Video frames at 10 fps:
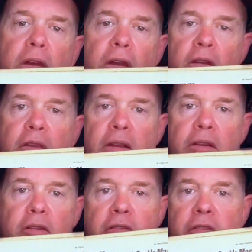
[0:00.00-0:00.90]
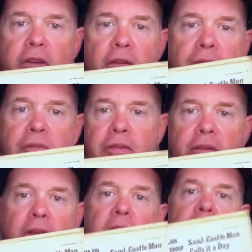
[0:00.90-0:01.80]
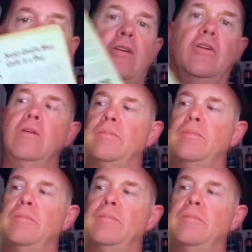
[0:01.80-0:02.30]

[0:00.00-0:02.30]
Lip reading: It looks like there's stuff in here,